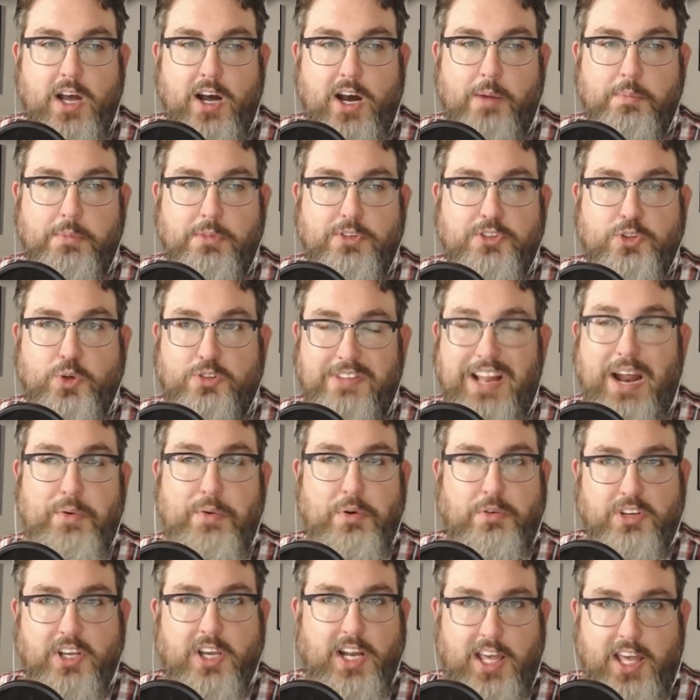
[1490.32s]
So it's
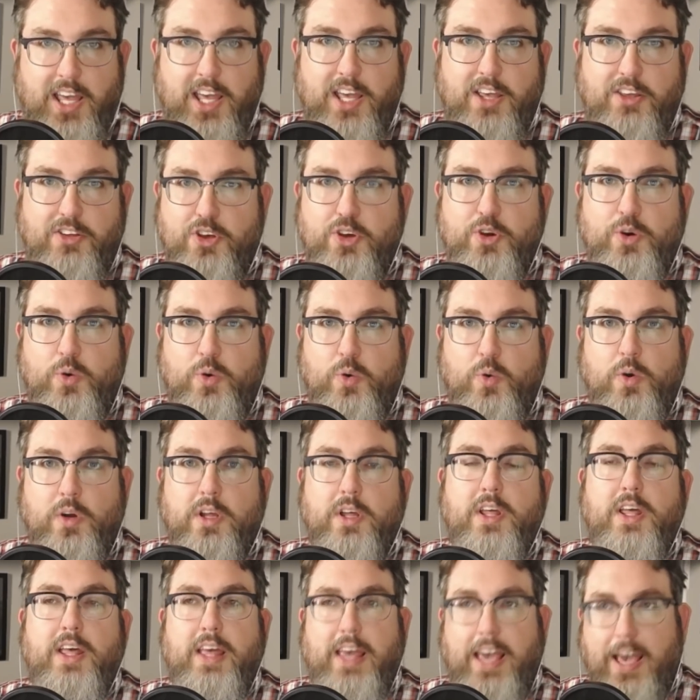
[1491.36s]
not really going to hit you.